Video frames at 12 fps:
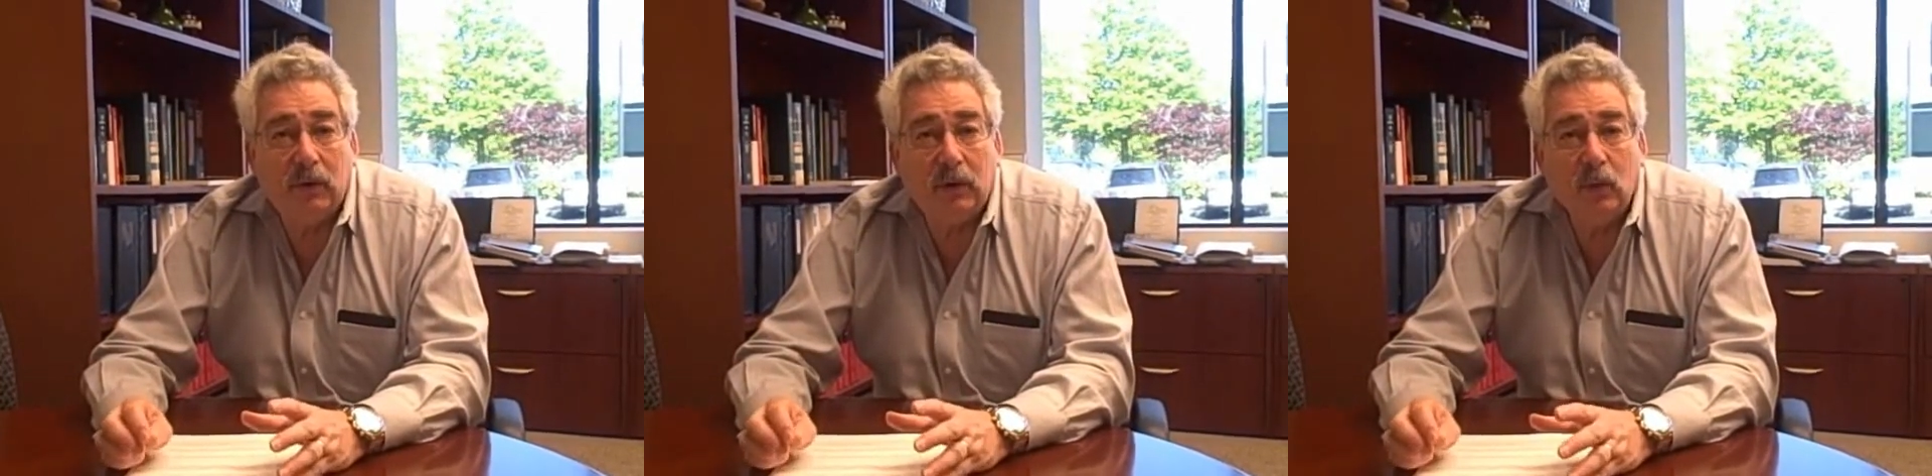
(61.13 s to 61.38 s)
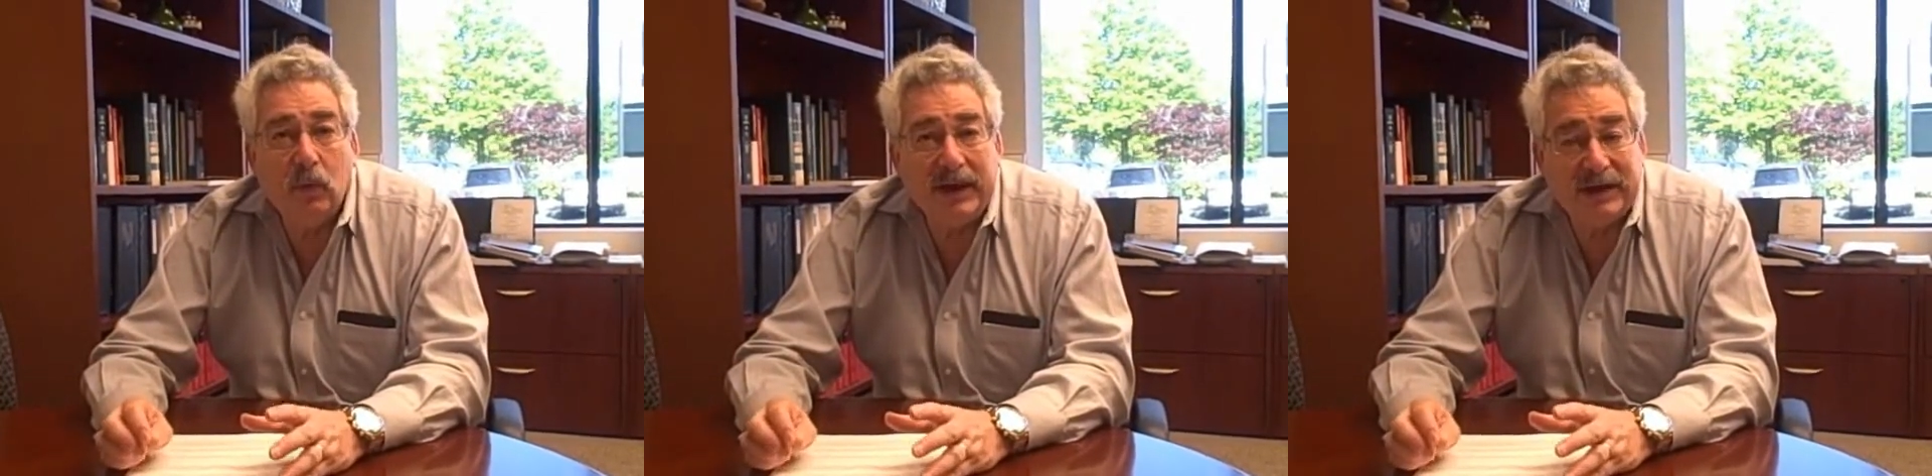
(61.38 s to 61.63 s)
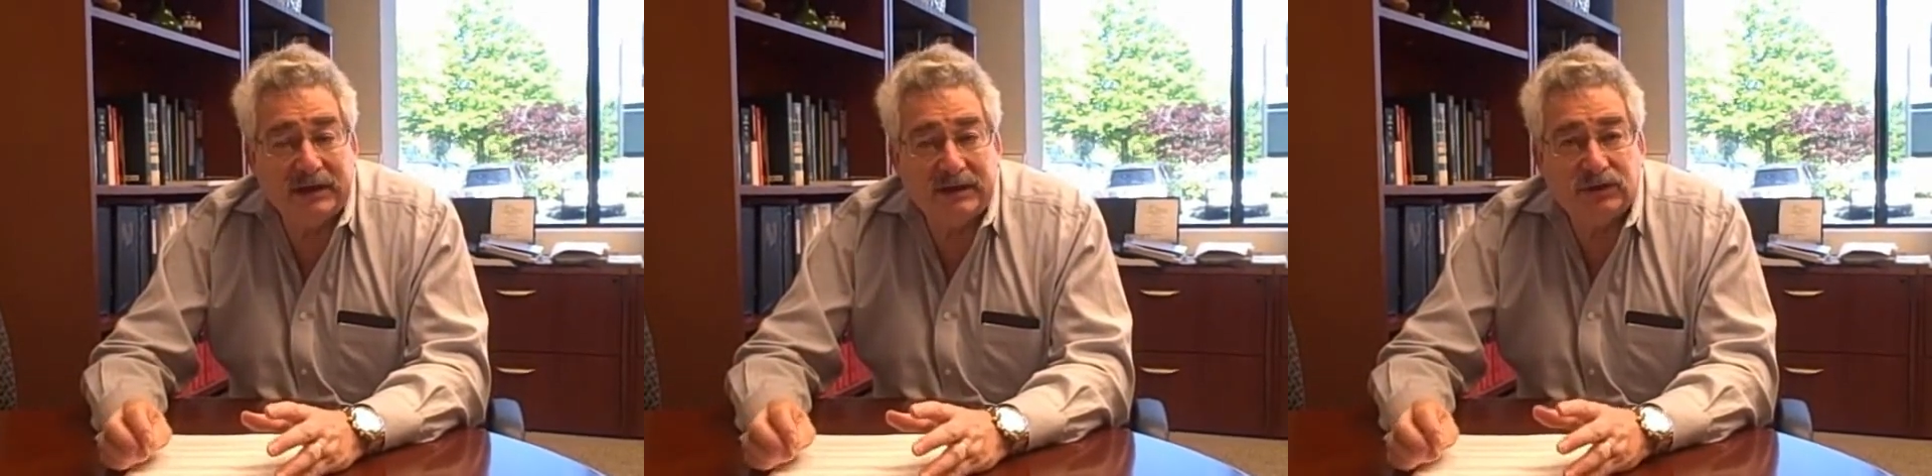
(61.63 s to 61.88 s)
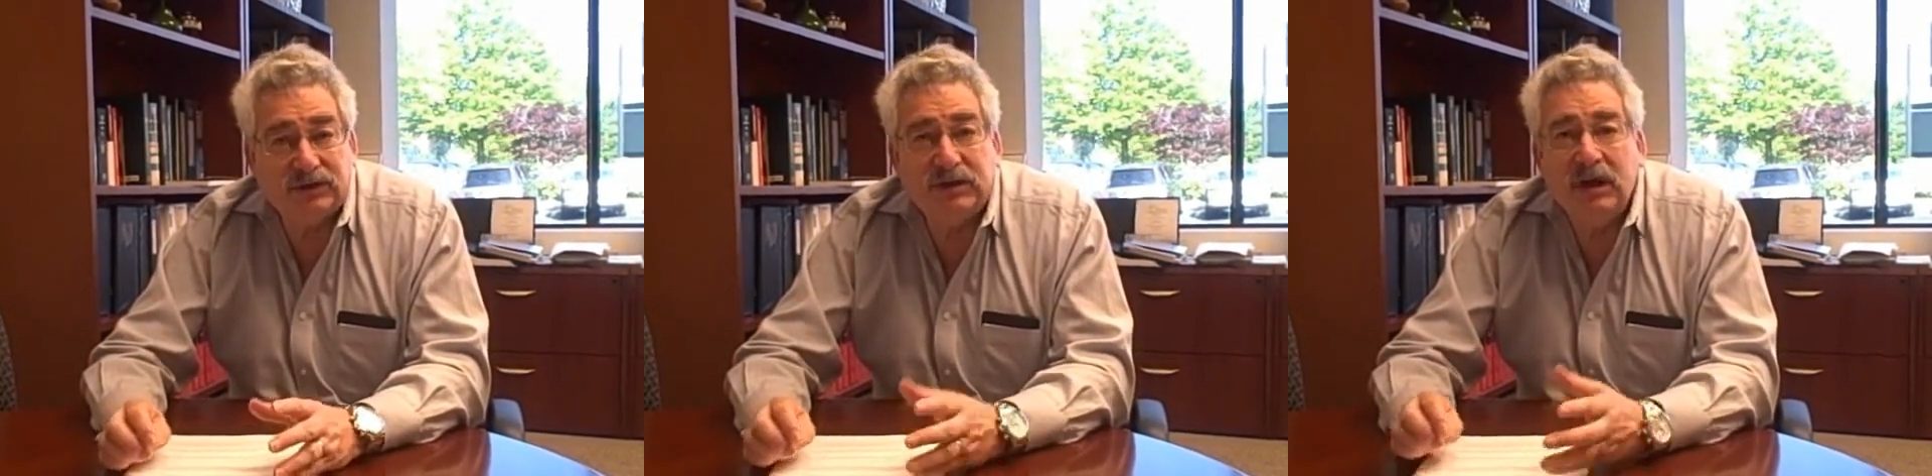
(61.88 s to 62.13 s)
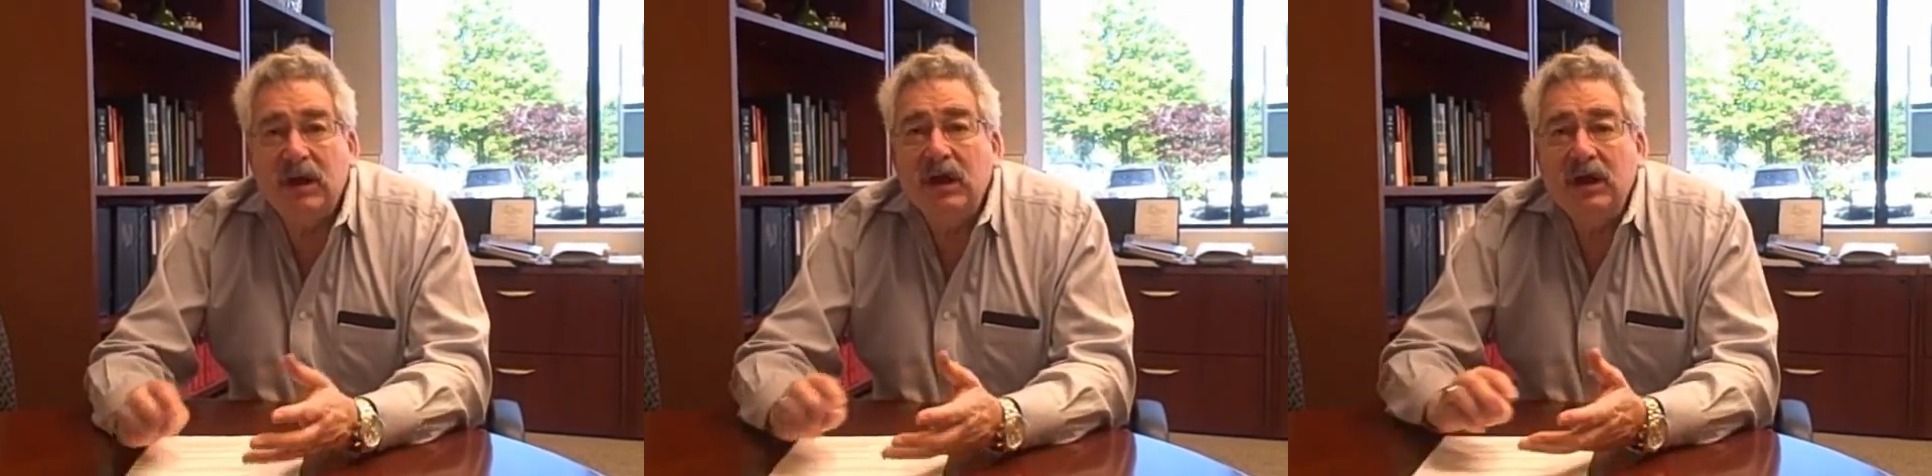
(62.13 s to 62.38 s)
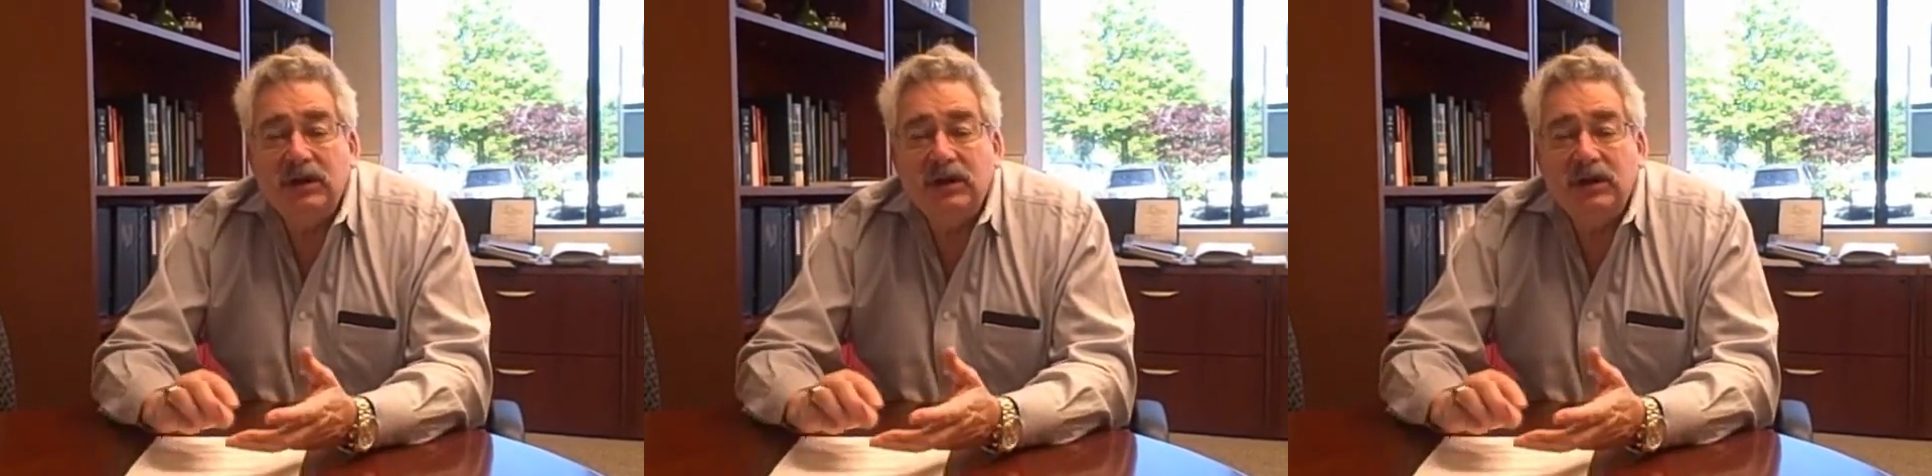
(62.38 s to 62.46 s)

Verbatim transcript: for which